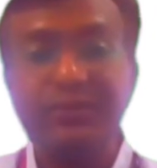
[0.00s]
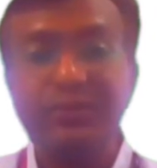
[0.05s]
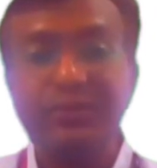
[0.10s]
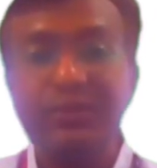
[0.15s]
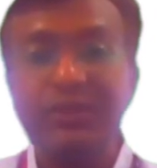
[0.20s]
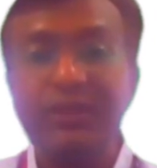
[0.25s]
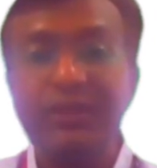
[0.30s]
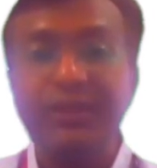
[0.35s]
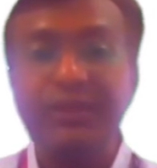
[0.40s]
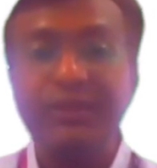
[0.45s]

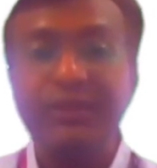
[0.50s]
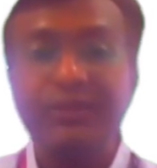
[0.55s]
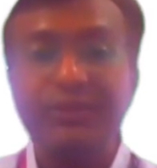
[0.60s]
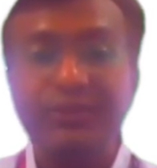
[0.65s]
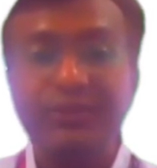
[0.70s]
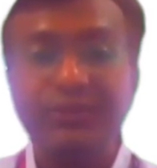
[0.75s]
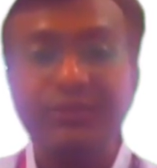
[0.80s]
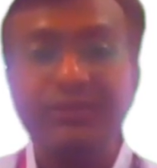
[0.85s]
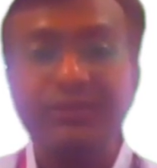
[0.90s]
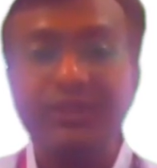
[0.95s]
tool
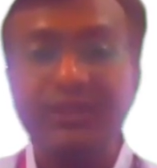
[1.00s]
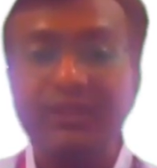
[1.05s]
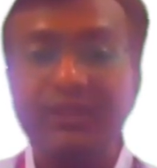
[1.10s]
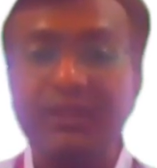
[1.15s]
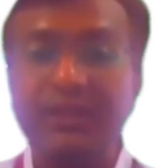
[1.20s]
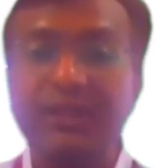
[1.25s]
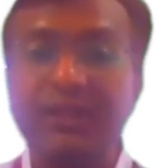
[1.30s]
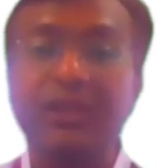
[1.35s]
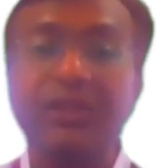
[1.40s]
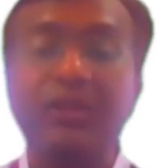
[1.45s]
used in
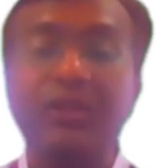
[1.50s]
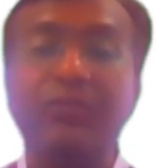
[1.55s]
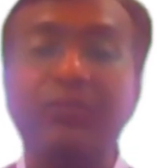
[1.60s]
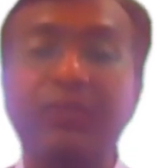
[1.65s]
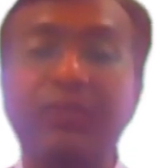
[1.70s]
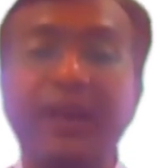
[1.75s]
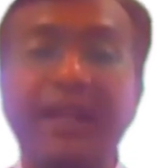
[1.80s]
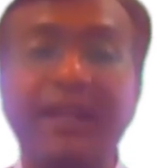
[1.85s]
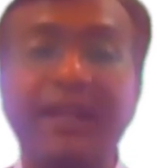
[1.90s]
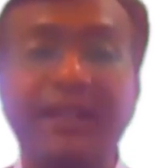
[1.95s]
a
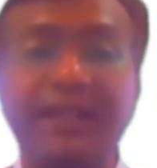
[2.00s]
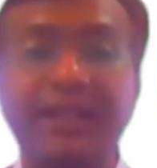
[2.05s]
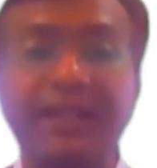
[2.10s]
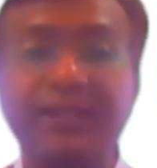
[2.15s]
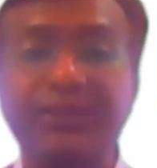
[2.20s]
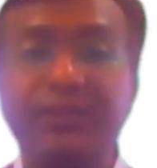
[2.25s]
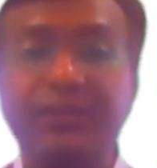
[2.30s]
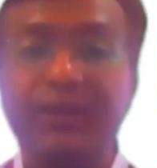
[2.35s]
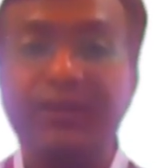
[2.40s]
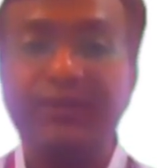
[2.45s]
wide
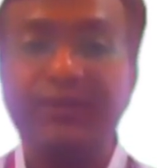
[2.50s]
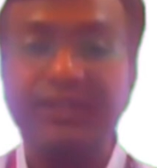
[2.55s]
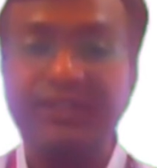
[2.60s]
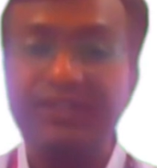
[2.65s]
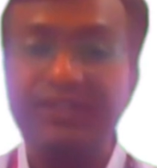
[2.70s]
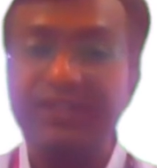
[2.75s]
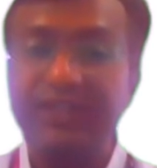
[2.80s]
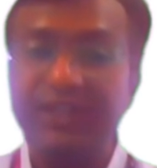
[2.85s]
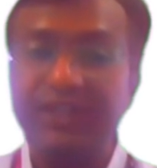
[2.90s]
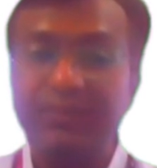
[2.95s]
range of
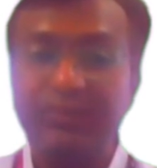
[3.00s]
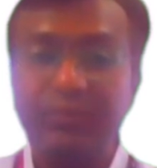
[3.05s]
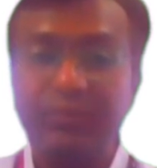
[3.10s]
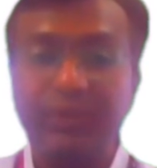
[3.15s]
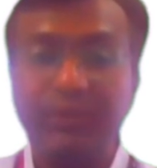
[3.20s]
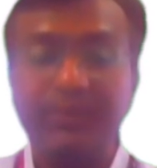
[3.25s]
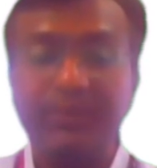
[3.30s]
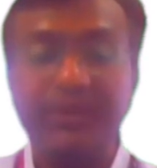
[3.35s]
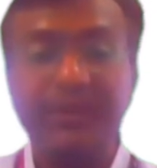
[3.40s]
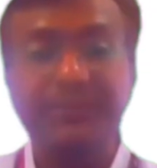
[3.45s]
engineering
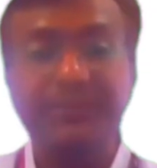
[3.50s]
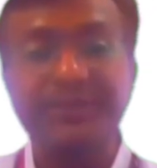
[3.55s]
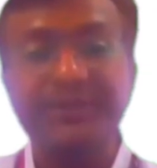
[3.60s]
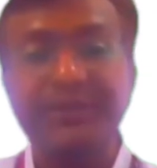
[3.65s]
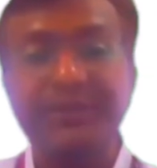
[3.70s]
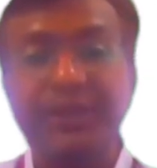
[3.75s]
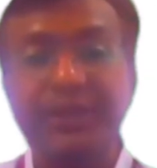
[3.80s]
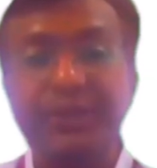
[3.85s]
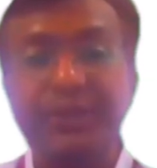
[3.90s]
problems